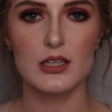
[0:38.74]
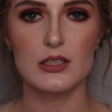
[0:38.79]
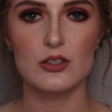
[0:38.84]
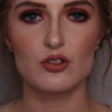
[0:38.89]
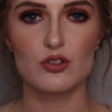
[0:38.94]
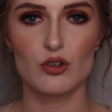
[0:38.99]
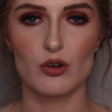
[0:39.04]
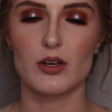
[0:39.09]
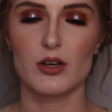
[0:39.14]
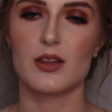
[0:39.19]

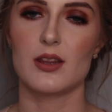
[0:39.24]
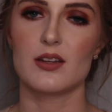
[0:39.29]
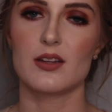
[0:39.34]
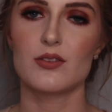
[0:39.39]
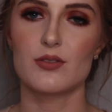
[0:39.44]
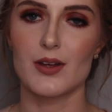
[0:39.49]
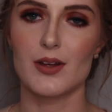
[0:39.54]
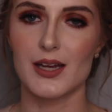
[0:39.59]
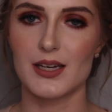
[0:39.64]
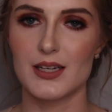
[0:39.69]
enjoy
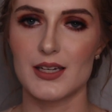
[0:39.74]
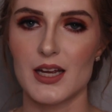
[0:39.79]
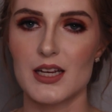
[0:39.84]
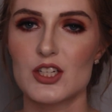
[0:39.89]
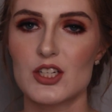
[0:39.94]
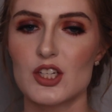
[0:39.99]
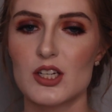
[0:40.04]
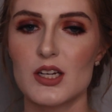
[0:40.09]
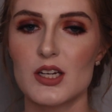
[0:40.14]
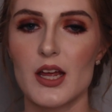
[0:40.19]
this
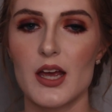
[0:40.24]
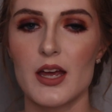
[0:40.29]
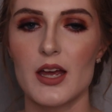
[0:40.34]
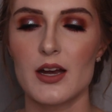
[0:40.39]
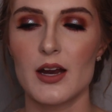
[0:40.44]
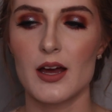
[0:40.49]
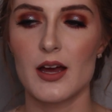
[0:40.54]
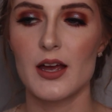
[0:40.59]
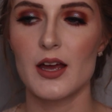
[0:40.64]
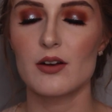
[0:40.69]
foundation
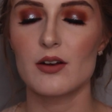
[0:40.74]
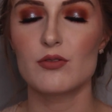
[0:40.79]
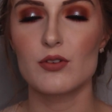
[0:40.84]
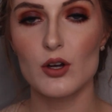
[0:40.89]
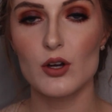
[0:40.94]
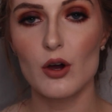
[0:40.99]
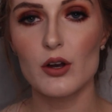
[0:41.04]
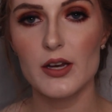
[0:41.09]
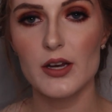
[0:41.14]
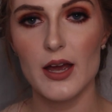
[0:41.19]
and I had
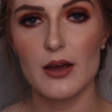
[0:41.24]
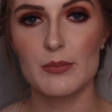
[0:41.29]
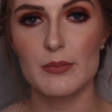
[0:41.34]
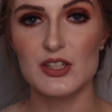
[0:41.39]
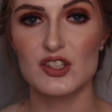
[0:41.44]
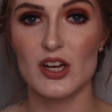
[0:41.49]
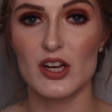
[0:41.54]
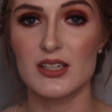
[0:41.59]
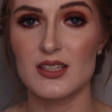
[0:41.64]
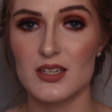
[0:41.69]
forgotten how
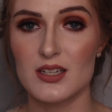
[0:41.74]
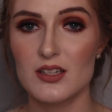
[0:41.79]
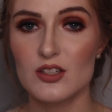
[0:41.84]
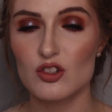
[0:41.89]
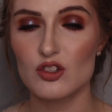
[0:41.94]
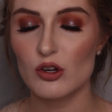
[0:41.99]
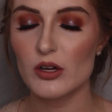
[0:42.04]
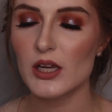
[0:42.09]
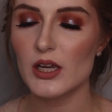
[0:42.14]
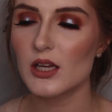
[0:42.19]
much I did
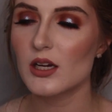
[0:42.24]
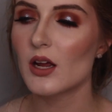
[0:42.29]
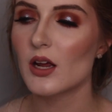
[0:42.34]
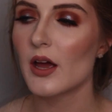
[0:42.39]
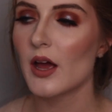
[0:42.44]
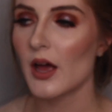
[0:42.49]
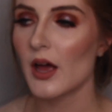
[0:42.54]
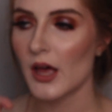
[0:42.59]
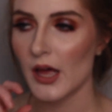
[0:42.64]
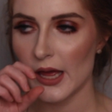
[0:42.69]
enjoy it,
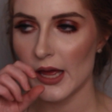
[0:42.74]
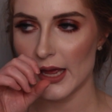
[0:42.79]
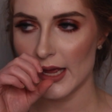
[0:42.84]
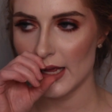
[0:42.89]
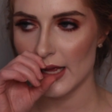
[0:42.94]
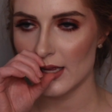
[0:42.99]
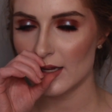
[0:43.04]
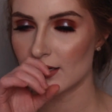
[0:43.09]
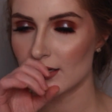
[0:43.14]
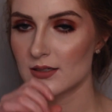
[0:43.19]

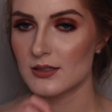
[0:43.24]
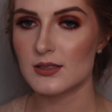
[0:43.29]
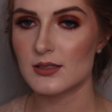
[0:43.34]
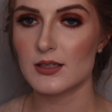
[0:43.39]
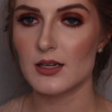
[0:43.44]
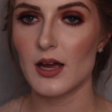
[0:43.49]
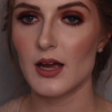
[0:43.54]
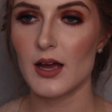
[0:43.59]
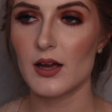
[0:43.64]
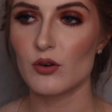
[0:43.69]

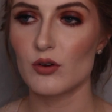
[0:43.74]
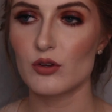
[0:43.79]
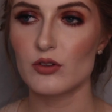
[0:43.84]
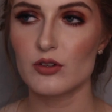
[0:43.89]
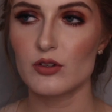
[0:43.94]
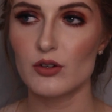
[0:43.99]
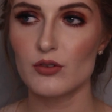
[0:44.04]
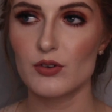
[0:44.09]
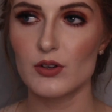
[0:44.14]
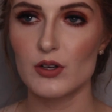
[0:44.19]
and I
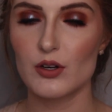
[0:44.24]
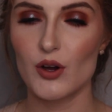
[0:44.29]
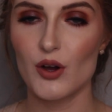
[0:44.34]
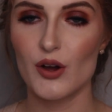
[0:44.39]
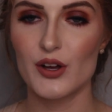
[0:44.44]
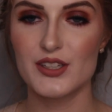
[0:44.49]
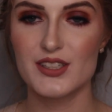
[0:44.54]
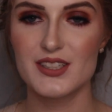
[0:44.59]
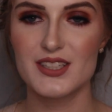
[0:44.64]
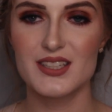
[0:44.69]
also
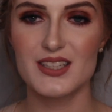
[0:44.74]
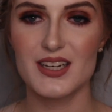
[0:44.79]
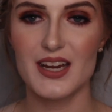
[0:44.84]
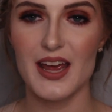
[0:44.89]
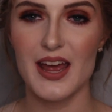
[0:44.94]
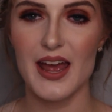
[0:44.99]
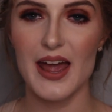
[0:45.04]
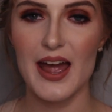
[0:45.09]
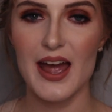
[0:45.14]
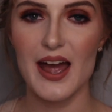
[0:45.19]
forgot
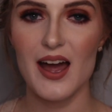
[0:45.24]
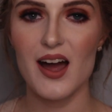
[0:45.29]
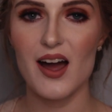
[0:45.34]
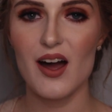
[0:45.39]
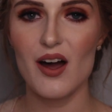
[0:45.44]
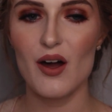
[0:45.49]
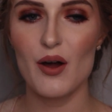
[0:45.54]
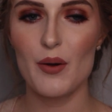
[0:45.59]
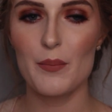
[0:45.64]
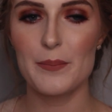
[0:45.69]

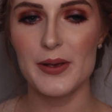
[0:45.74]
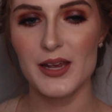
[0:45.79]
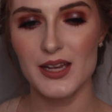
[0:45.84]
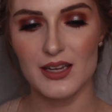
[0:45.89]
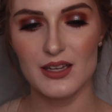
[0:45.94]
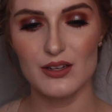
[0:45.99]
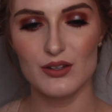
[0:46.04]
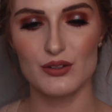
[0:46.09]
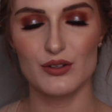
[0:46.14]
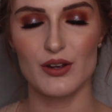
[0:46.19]
how
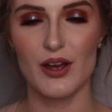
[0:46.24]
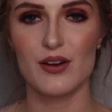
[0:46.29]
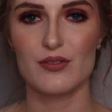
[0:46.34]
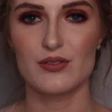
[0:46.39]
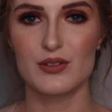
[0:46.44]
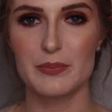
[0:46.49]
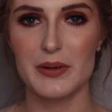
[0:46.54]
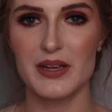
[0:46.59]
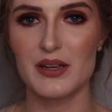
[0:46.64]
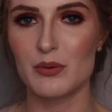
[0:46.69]
picky you
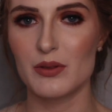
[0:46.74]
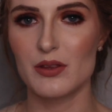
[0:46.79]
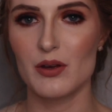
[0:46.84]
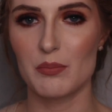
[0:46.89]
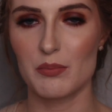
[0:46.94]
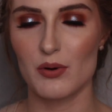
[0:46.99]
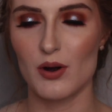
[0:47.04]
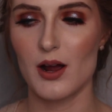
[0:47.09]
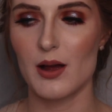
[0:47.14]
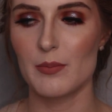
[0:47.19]
have to be with your
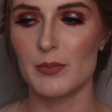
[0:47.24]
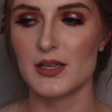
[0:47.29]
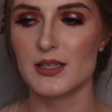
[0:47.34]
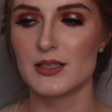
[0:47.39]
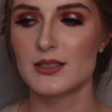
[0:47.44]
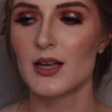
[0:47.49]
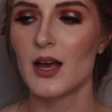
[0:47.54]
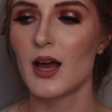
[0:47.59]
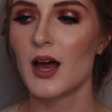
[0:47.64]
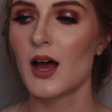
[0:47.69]

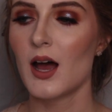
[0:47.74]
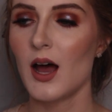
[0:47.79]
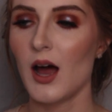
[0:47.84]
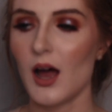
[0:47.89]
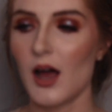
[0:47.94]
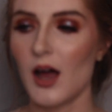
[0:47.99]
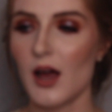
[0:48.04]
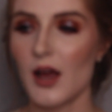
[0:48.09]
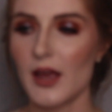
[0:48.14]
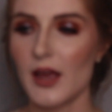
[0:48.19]
primers.
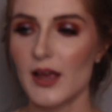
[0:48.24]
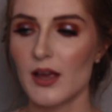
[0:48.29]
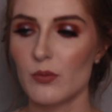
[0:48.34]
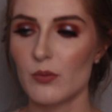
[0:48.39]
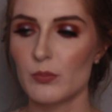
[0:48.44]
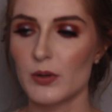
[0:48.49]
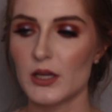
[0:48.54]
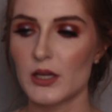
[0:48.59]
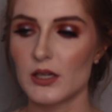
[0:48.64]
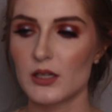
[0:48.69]
I
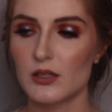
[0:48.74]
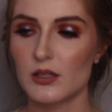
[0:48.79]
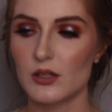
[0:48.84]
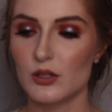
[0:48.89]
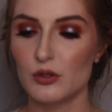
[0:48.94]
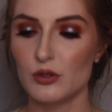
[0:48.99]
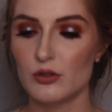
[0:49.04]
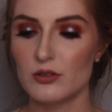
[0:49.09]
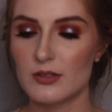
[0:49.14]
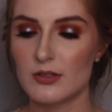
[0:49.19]
have been
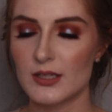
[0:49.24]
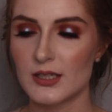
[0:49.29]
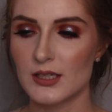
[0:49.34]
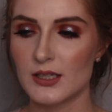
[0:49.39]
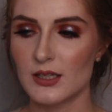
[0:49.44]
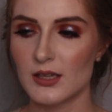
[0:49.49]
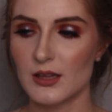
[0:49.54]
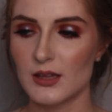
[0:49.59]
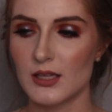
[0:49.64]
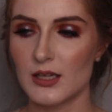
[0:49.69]

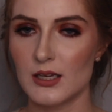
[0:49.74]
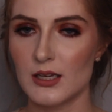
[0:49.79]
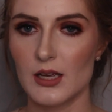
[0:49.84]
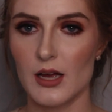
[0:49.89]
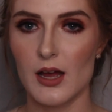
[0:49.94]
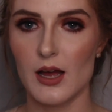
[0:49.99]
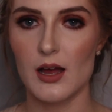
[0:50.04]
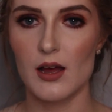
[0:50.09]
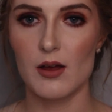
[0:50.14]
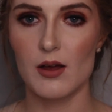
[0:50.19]
using the
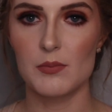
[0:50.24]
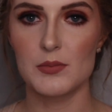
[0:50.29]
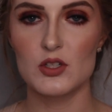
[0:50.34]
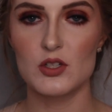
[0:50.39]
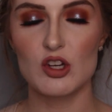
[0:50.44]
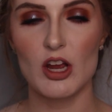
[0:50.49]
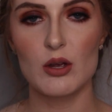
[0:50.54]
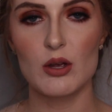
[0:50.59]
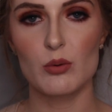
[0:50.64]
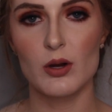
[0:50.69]

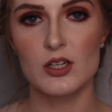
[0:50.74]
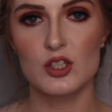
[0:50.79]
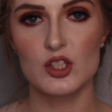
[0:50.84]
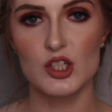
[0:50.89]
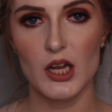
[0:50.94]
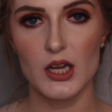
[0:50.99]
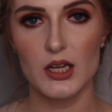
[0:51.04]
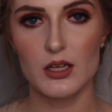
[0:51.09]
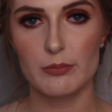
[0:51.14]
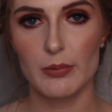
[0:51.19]
J1
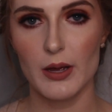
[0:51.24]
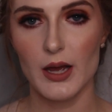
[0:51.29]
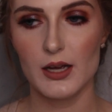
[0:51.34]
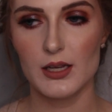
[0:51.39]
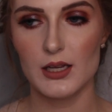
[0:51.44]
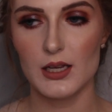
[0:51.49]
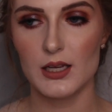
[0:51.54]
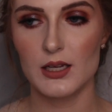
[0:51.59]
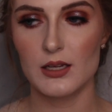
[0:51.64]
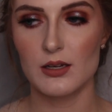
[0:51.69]
Jelly
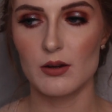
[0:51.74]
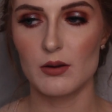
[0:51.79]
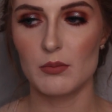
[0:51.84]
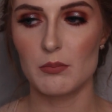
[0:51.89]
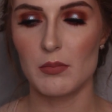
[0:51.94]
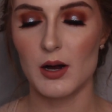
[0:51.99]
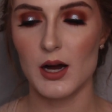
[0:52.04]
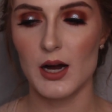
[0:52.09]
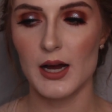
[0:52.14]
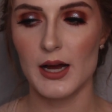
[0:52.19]
Pack in
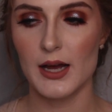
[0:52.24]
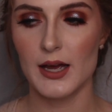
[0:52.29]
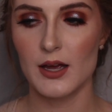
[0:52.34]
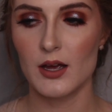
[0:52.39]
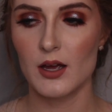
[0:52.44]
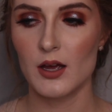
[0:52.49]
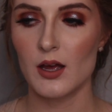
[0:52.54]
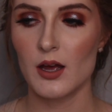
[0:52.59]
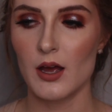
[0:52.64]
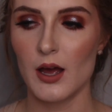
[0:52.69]
my